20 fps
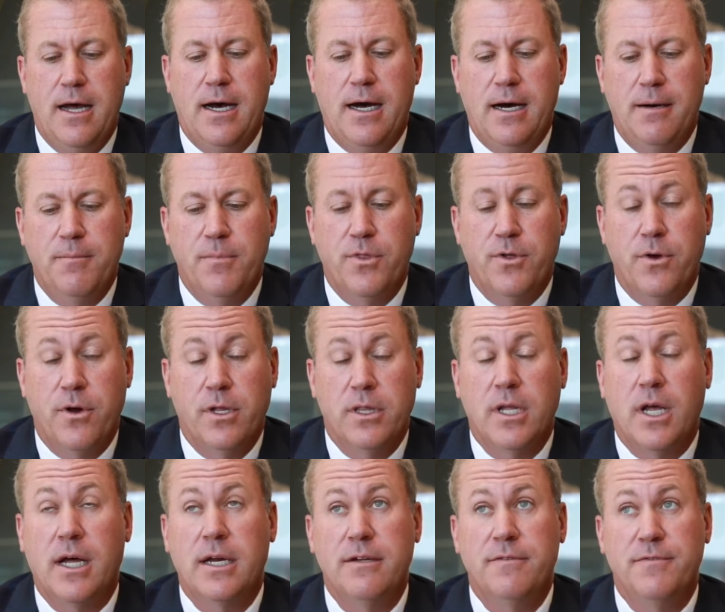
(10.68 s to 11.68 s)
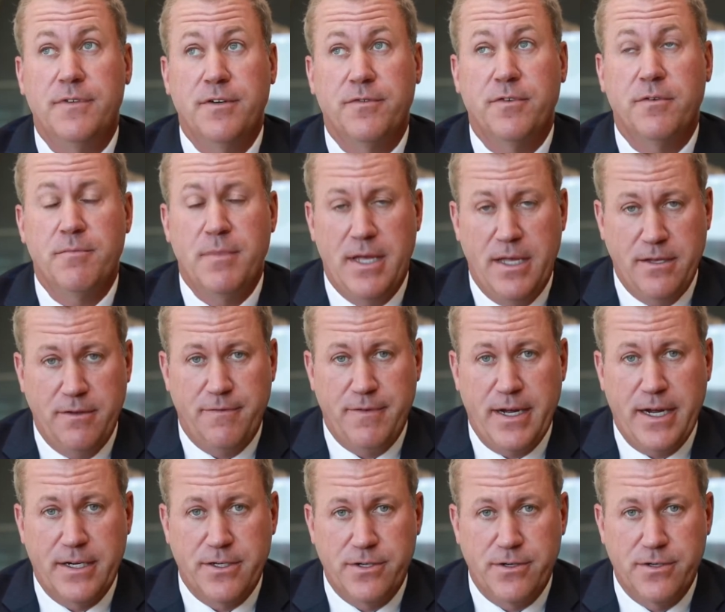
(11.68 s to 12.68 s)
There are a lot of different
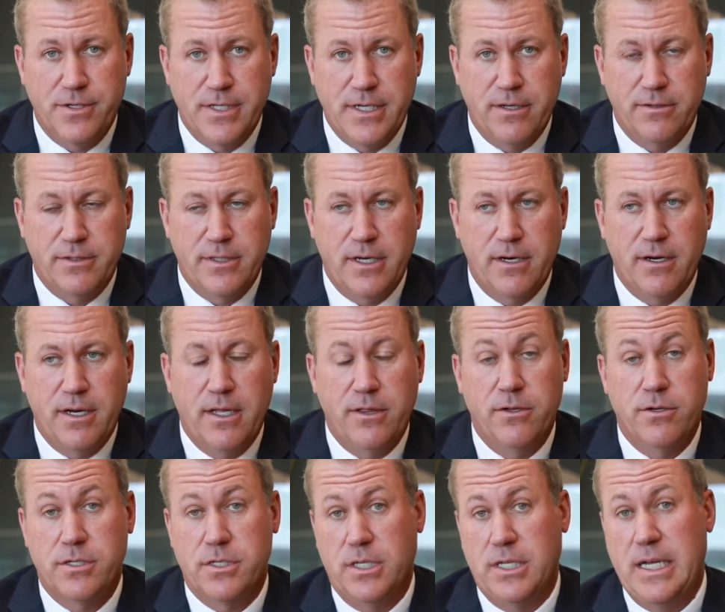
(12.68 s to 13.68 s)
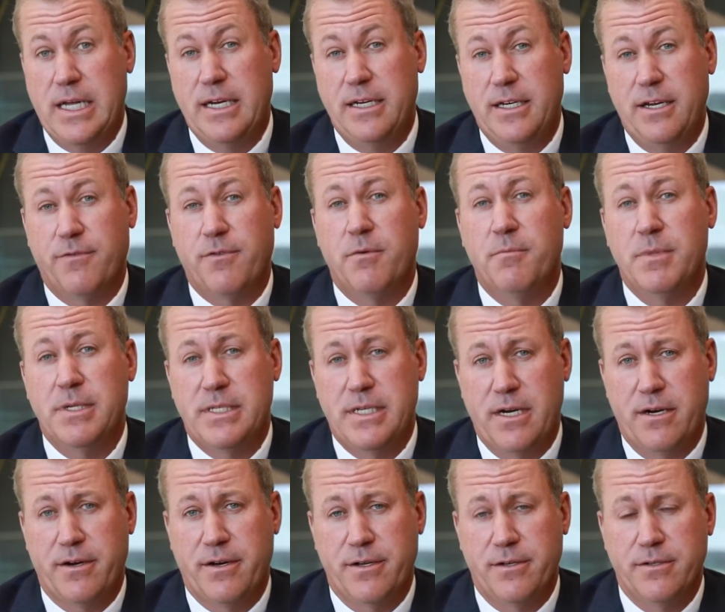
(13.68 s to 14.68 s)
manufacturers out there and there's a lot of different
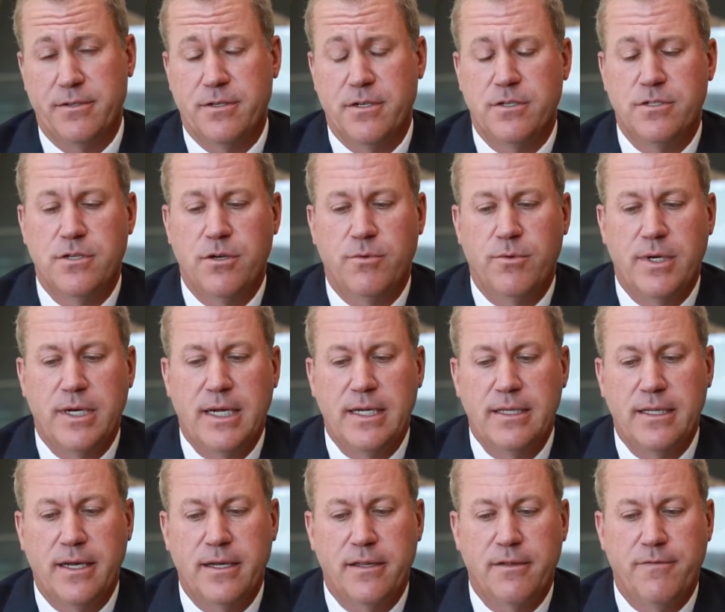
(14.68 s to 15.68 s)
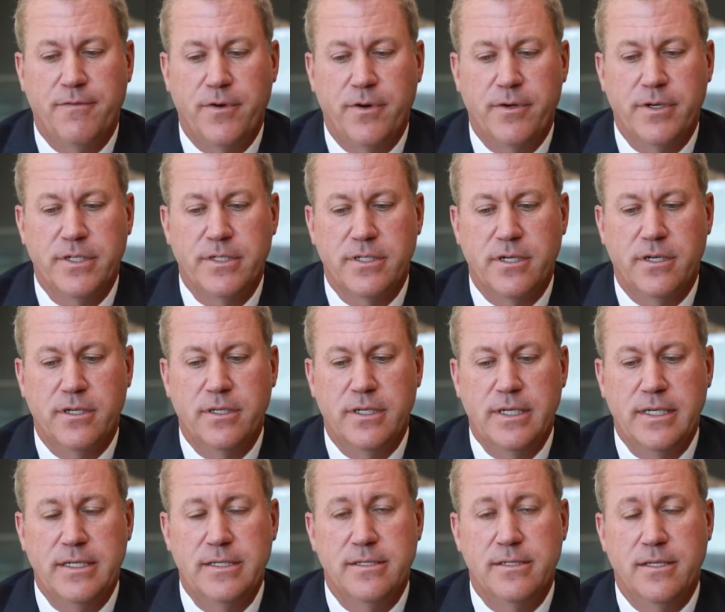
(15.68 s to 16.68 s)
materials. So what I'd like to focus on
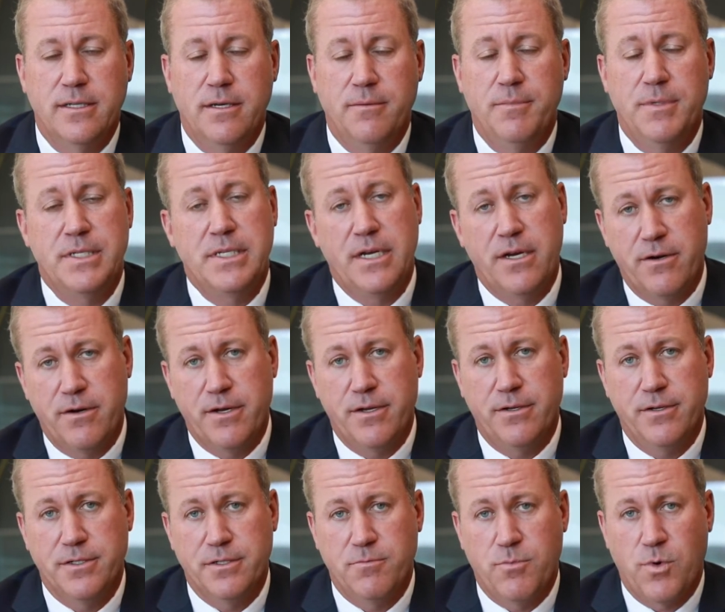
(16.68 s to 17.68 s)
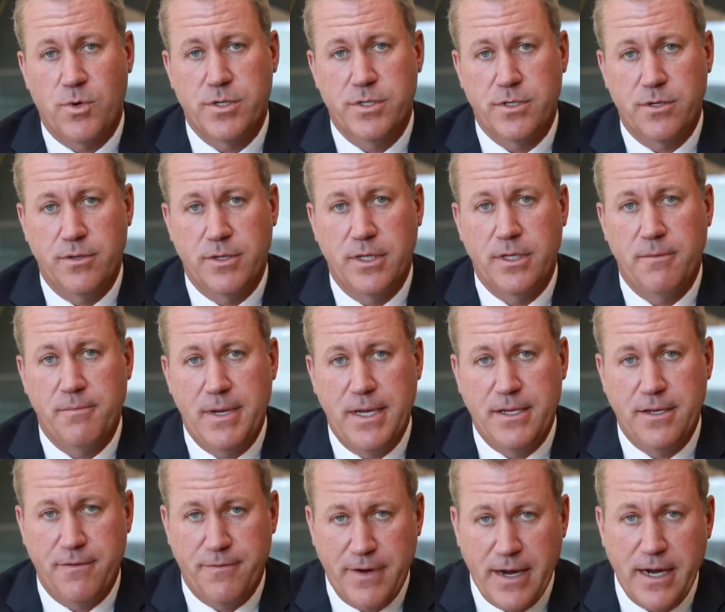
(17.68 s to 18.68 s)
is the materials more so than the
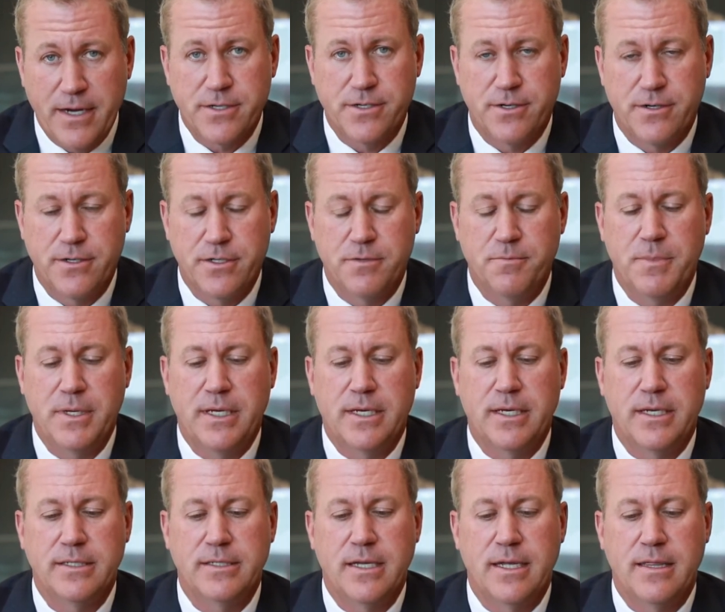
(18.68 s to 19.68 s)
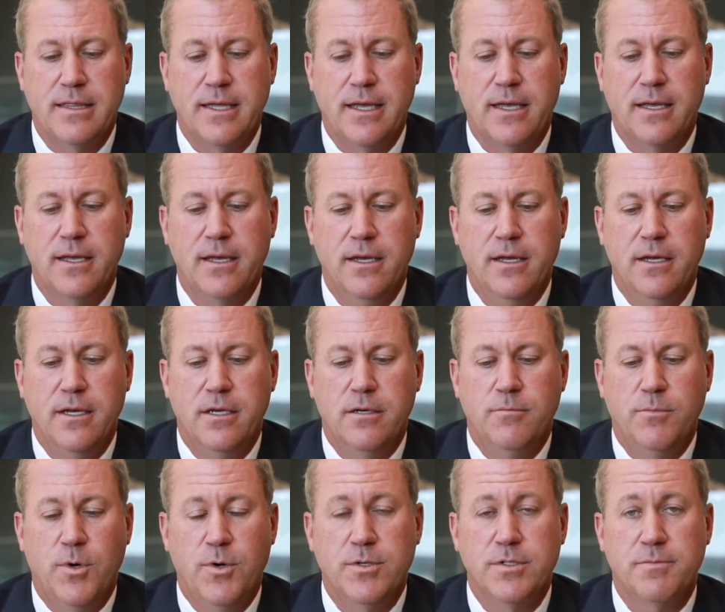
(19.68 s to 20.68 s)
manufacturers, because I think
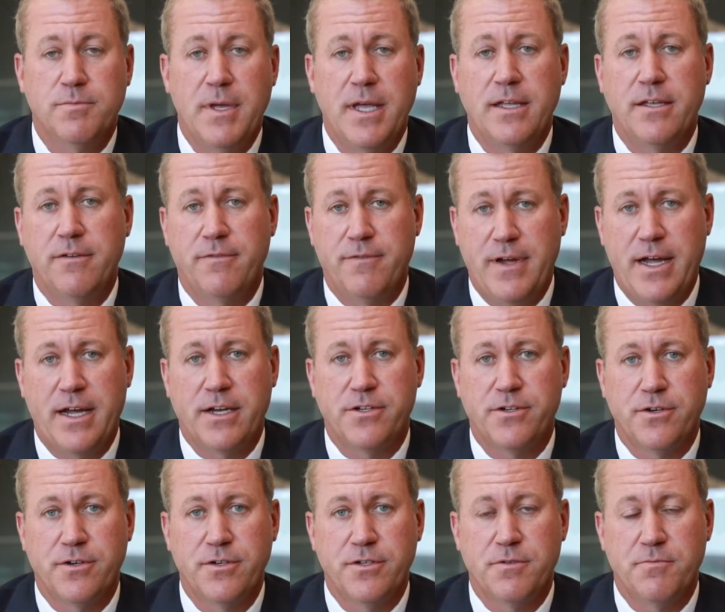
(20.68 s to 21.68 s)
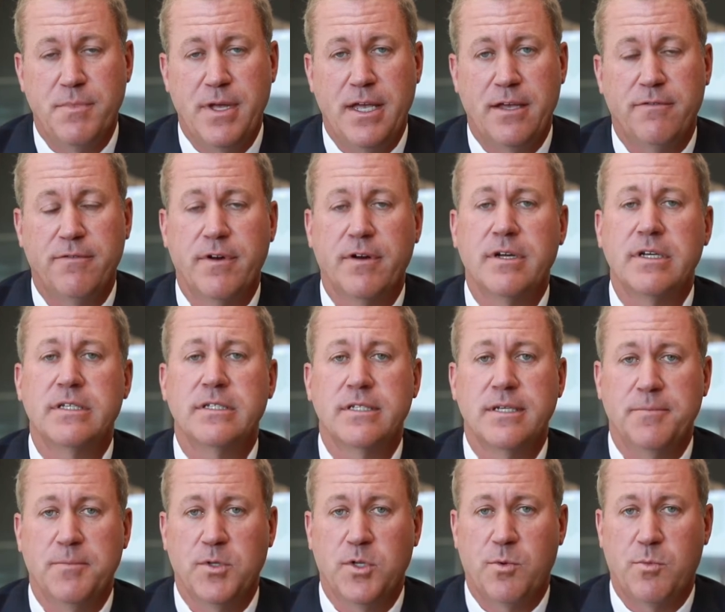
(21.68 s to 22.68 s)
most manufacturers make very
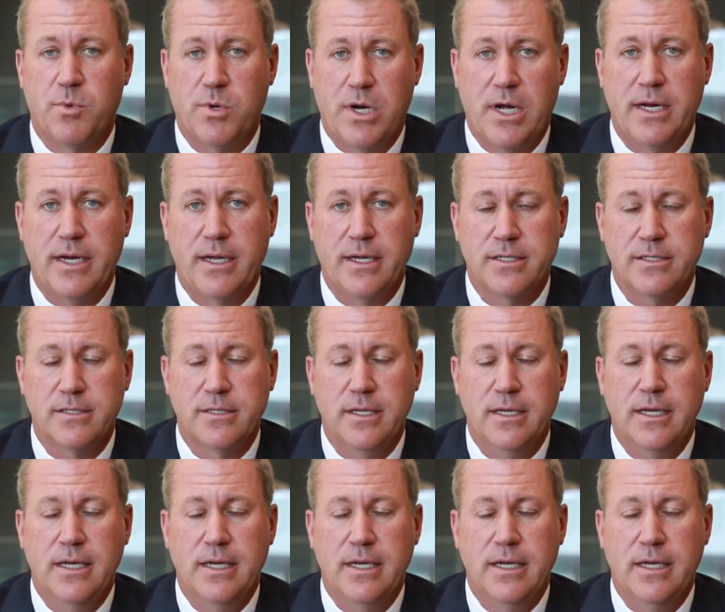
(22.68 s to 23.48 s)
similar products.